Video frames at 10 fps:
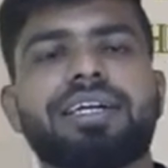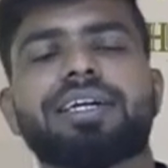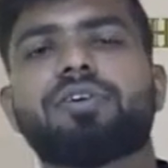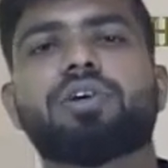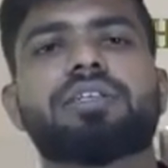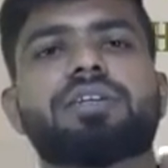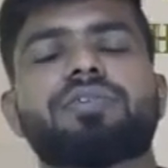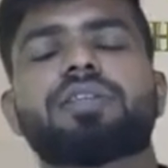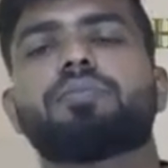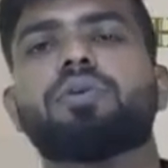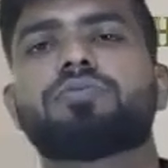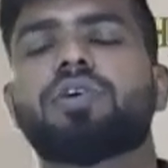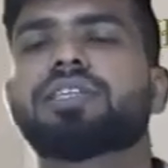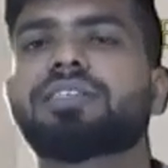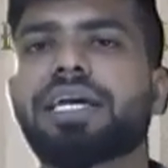written, you can check with the book.
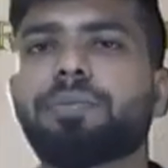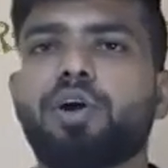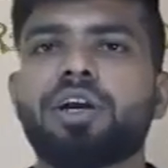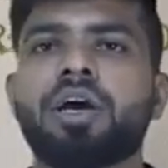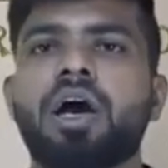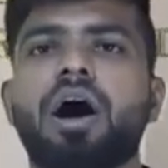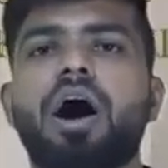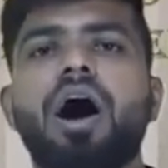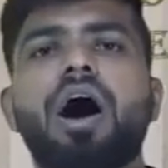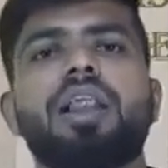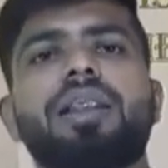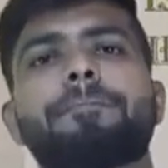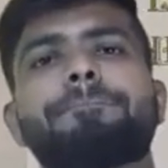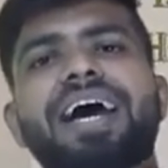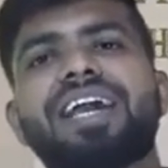What is the second point? All
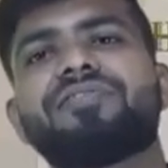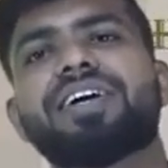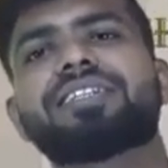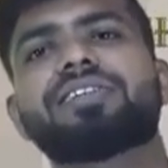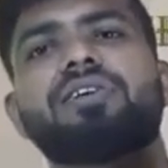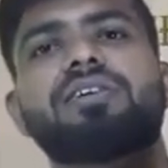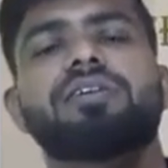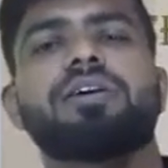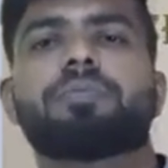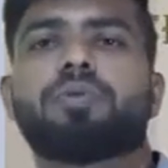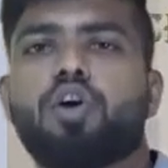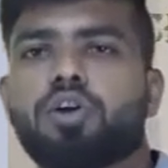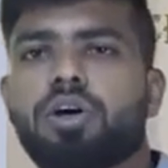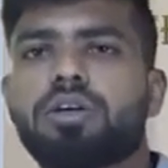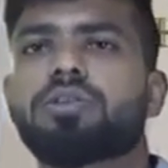manufacturing costs are
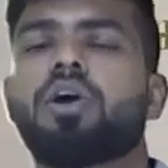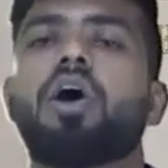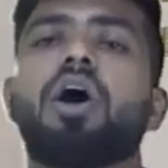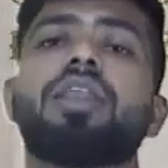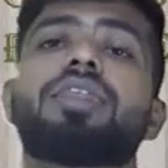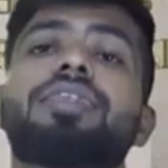product cost, all